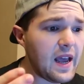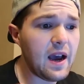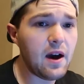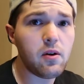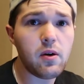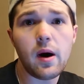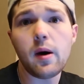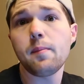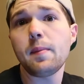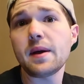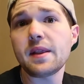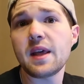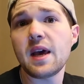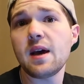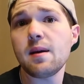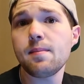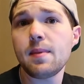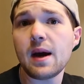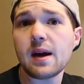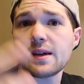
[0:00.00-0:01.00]
Now I'm about to
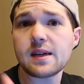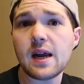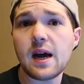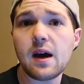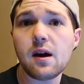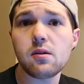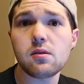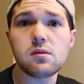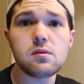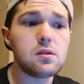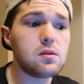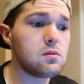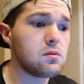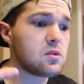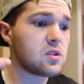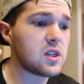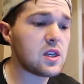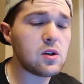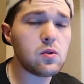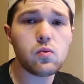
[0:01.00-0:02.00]
head back down
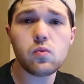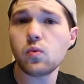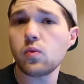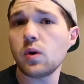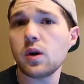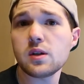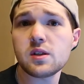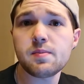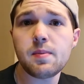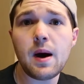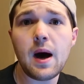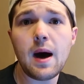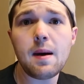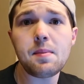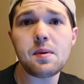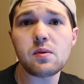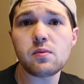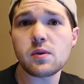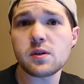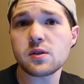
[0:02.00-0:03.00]
and see what's
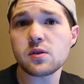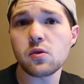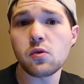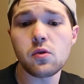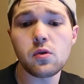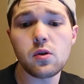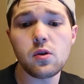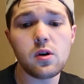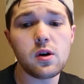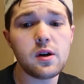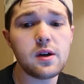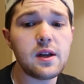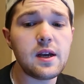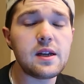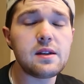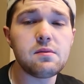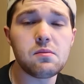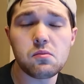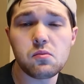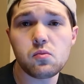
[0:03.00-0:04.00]
popping, what's going on,
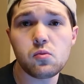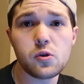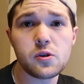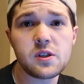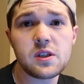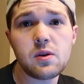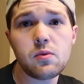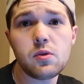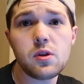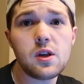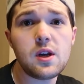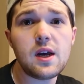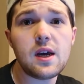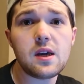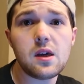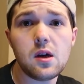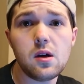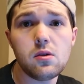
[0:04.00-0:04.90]
and we'll see where the night